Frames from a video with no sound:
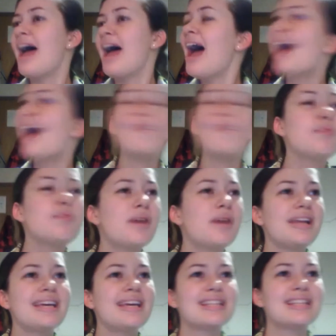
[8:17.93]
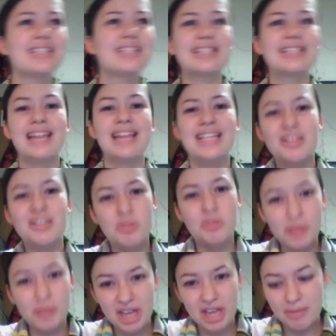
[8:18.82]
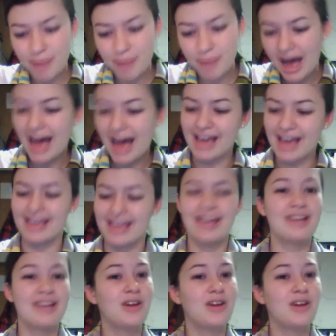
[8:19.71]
Everybody gets a slice of the blame pie.